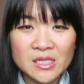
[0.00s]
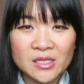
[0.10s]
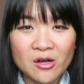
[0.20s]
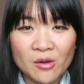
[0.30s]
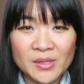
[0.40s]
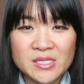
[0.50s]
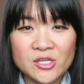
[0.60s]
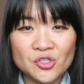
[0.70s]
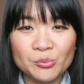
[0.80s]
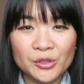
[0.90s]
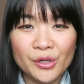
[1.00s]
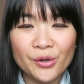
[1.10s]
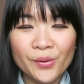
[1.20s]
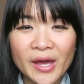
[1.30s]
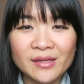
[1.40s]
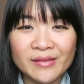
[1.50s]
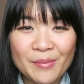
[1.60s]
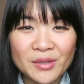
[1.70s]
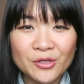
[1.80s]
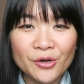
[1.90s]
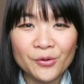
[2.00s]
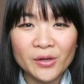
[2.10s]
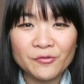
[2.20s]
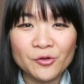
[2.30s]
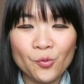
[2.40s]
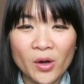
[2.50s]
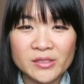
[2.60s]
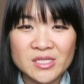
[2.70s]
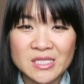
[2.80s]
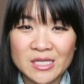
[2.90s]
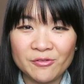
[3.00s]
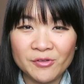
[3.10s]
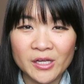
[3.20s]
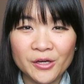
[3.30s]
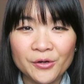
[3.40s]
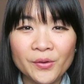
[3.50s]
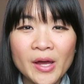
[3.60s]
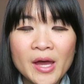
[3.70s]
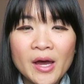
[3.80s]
in the comment section below and let me know if you want to see a video